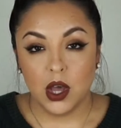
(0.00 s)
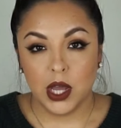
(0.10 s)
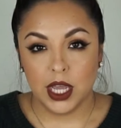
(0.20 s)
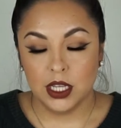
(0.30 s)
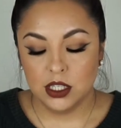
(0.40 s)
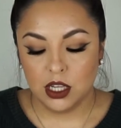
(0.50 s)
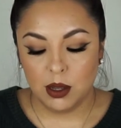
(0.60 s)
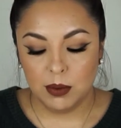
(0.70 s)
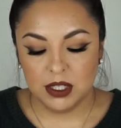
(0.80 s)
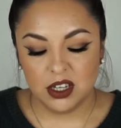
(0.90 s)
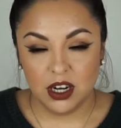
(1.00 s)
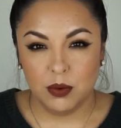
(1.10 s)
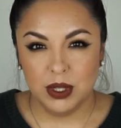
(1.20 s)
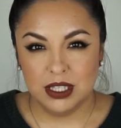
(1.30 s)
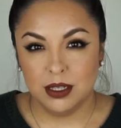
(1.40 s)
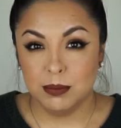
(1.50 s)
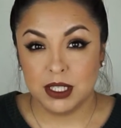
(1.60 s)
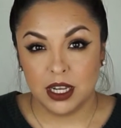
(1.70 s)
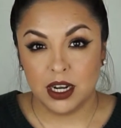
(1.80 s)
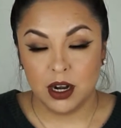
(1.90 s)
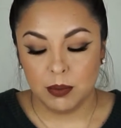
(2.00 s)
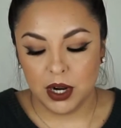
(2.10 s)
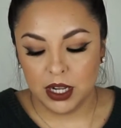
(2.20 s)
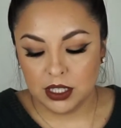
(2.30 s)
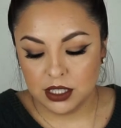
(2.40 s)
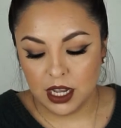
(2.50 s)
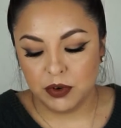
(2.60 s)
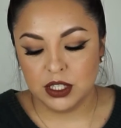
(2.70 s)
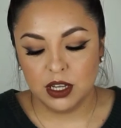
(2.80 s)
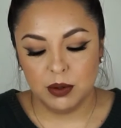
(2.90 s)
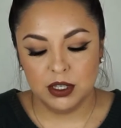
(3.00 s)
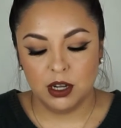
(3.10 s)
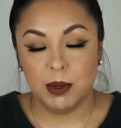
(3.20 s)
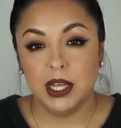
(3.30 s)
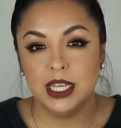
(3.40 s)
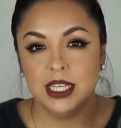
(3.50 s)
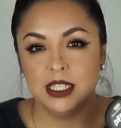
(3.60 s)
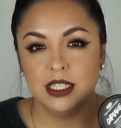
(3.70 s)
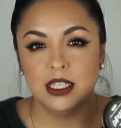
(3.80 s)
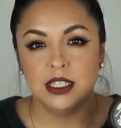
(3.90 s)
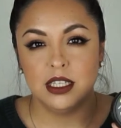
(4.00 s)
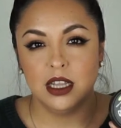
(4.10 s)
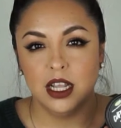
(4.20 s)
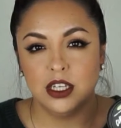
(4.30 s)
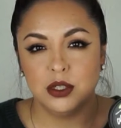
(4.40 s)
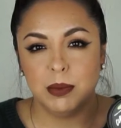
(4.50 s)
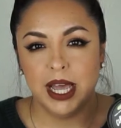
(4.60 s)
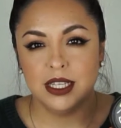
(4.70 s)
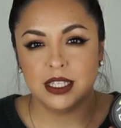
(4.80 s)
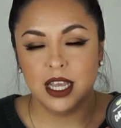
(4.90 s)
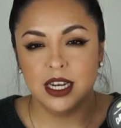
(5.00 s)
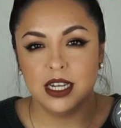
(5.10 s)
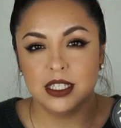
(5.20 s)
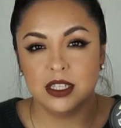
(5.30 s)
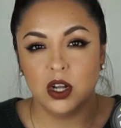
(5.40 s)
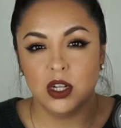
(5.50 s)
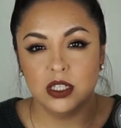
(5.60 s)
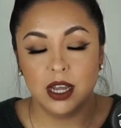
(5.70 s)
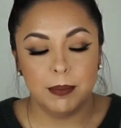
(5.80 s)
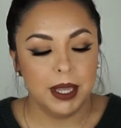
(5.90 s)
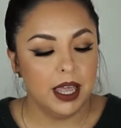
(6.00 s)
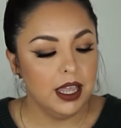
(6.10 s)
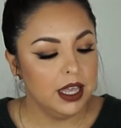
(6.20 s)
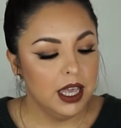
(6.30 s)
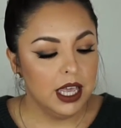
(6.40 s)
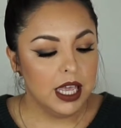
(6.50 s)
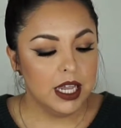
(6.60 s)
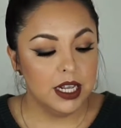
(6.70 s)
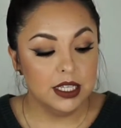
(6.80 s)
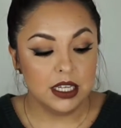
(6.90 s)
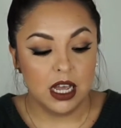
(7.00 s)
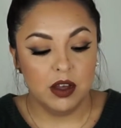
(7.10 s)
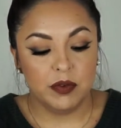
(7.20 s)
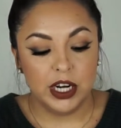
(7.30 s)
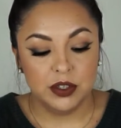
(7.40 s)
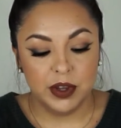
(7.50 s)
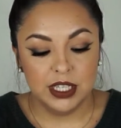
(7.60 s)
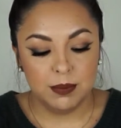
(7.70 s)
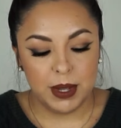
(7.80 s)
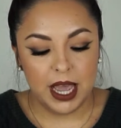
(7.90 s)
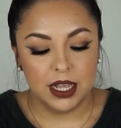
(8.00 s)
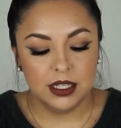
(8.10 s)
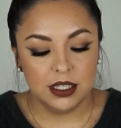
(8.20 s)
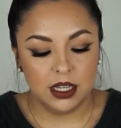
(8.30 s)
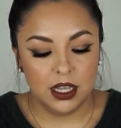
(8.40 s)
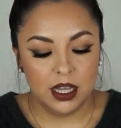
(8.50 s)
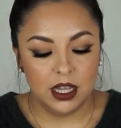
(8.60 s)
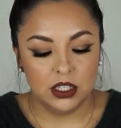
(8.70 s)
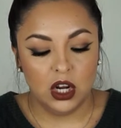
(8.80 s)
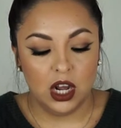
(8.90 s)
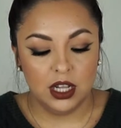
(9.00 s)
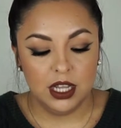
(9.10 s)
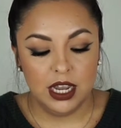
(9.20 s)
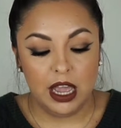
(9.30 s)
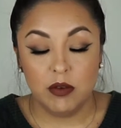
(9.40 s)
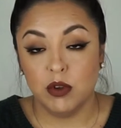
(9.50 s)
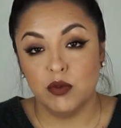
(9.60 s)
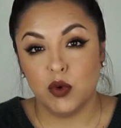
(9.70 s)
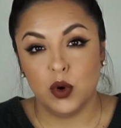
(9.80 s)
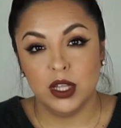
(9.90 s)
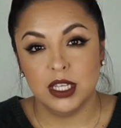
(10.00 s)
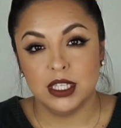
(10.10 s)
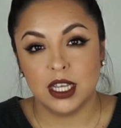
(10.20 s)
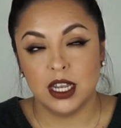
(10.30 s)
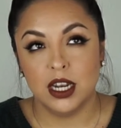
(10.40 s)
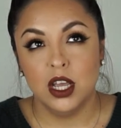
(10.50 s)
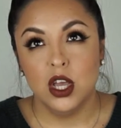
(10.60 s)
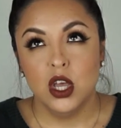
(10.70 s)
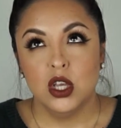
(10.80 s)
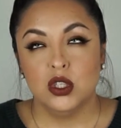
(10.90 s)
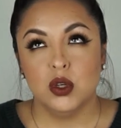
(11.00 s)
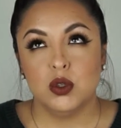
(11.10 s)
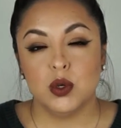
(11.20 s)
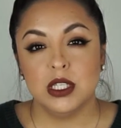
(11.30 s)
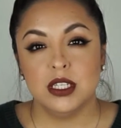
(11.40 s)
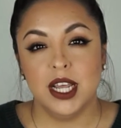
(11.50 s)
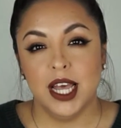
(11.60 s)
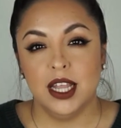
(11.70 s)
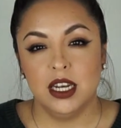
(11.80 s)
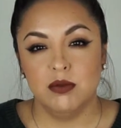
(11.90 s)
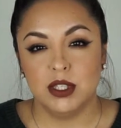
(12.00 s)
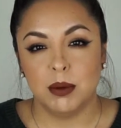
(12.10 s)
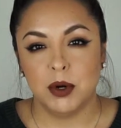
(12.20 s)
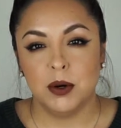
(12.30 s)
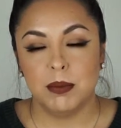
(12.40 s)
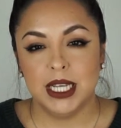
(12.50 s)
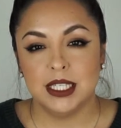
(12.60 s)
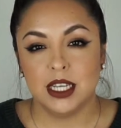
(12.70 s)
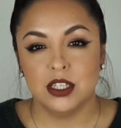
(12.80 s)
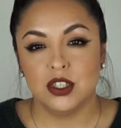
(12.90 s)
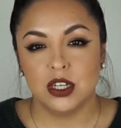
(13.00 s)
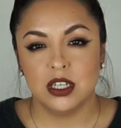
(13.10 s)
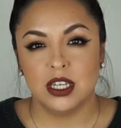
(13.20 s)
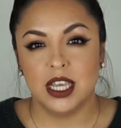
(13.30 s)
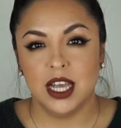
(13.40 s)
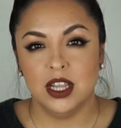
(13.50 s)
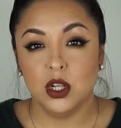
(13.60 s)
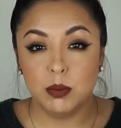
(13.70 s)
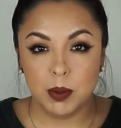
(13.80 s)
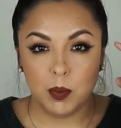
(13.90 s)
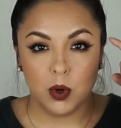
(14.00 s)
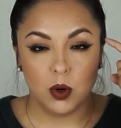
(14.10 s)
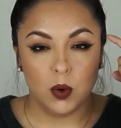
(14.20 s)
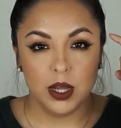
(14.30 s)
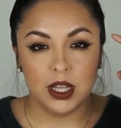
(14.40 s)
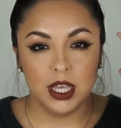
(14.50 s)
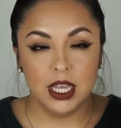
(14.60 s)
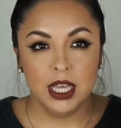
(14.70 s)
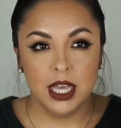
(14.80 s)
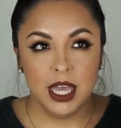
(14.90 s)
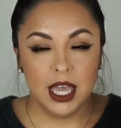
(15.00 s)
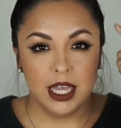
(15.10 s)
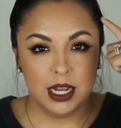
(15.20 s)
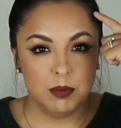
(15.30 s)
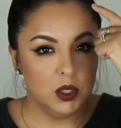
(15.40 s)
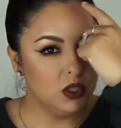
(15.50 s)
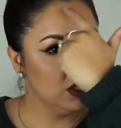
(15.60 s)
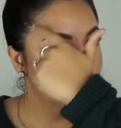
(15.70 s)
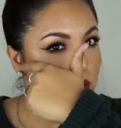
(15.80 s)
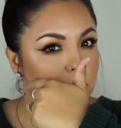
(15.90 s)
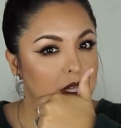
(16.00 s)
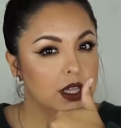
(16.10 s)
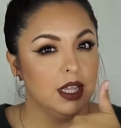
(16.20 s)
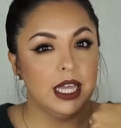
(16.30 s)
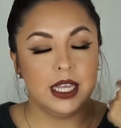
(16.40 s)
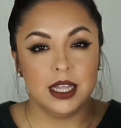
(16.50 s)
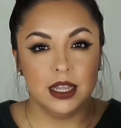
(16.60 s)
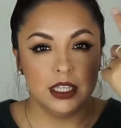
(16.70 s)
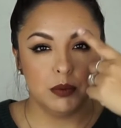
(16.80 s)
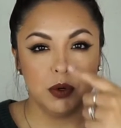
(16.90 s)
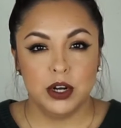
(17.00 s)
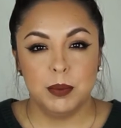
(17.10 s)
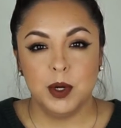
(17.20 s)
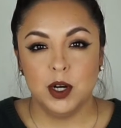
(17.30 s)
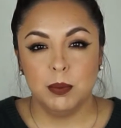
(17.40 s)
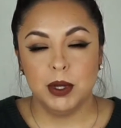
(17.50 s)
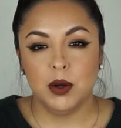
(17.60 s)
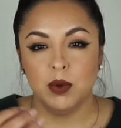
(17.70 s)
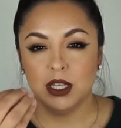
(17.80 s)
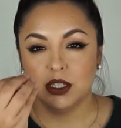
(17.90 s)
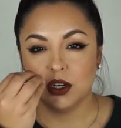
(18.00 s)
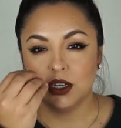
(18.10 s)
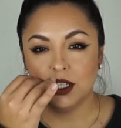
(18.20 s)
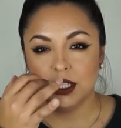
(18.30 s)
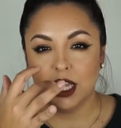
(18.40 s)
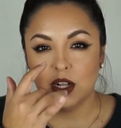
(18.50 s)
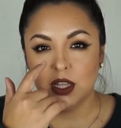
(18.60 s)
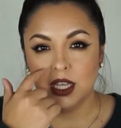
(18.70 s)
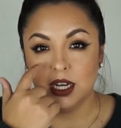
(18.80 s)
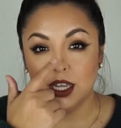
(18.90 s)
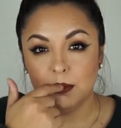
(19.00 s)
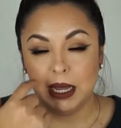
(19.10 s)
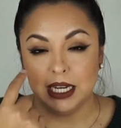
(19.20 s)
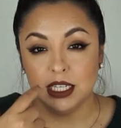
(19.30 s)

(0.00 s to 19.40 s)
Okay, so I'm going to start out with some skincare products. The first thing I want to talk about is this Lush Mask, and it is called Cupcake. It is a fresh face mask, chocolatey heaven for oily skin. So towards the tail end of summer, my skin started to get a little bit more oily, and I'm usually oily like in this perimeter, but it really started to settle in my